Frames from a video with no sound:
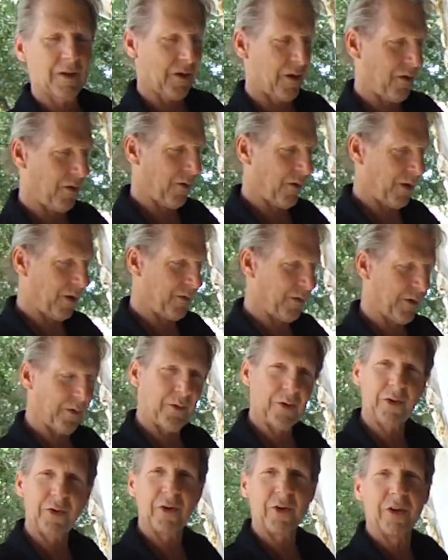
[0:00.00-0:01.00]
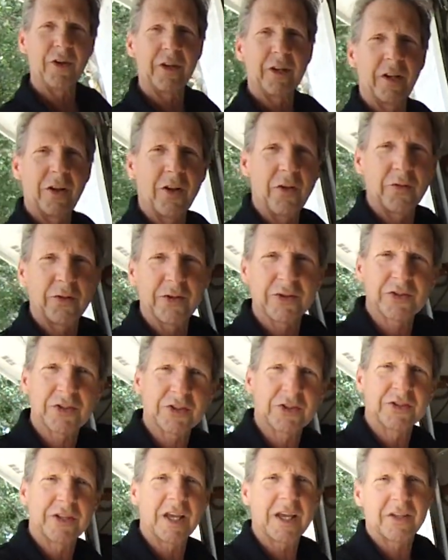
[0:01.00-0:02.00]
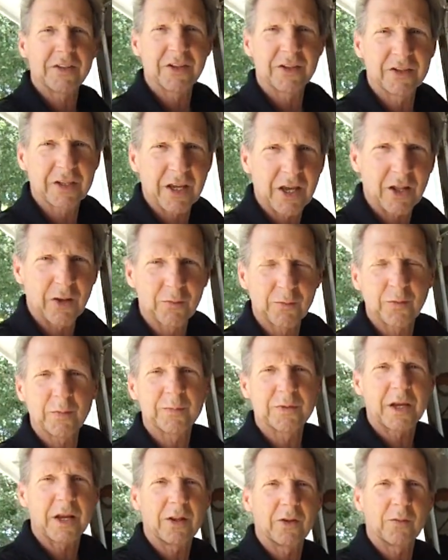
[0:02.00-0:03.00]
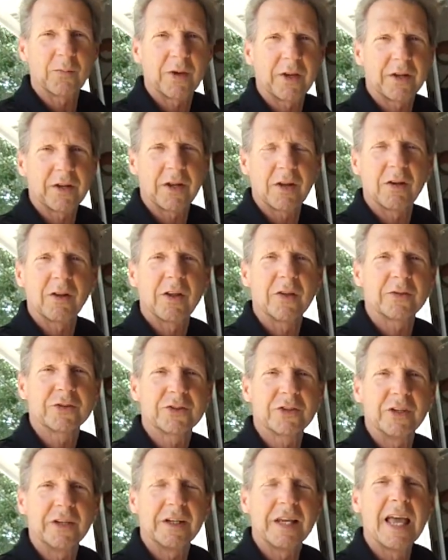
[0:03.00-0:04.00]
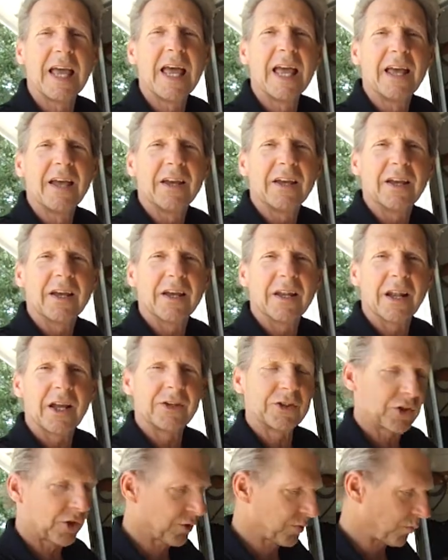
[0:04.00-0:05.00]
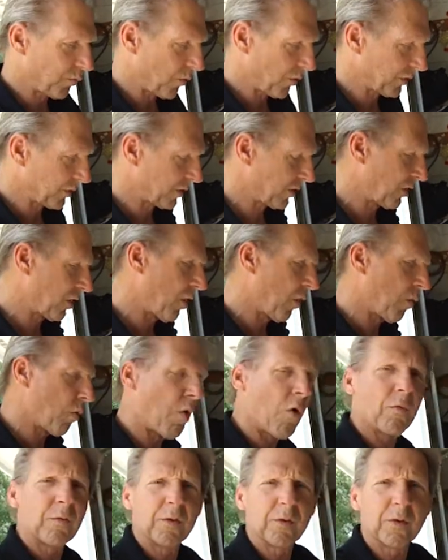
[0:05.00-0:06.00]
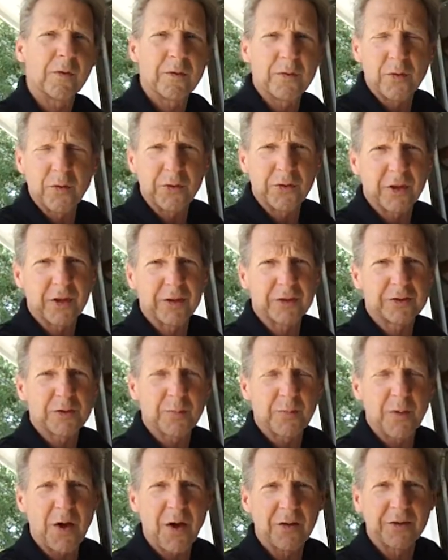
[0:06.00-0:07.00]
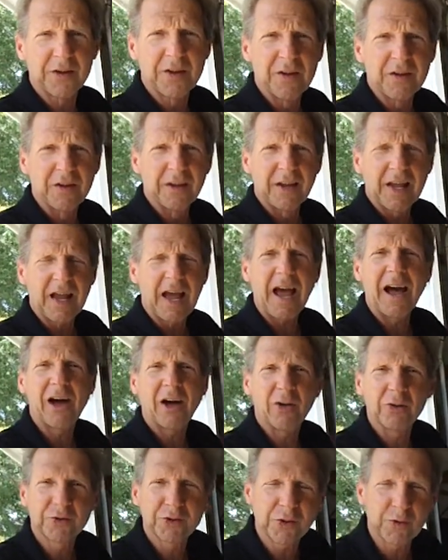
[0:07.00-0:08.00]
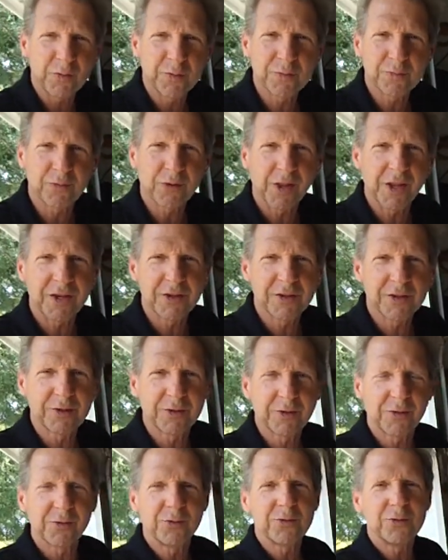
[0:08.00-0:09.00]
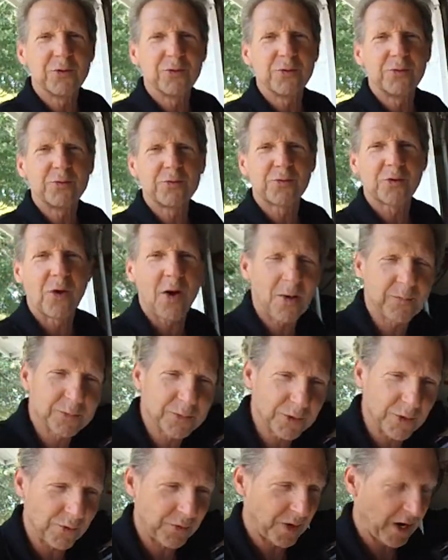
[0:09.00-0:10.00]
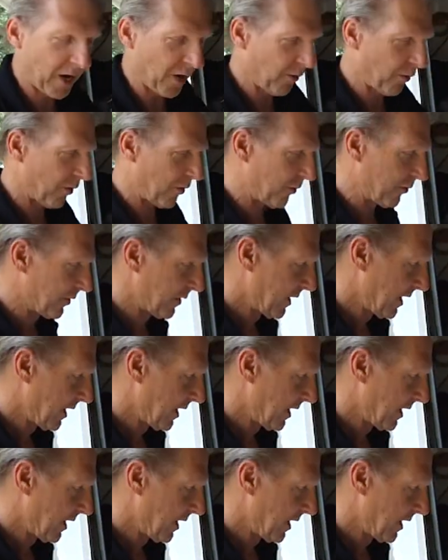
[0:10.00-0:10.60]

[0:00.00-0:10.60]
All right, very good. Hello, this is Nathan Taylor from TaylorMade LLC, and I just want to go over a few things about how to inflate your new drop zone arrow.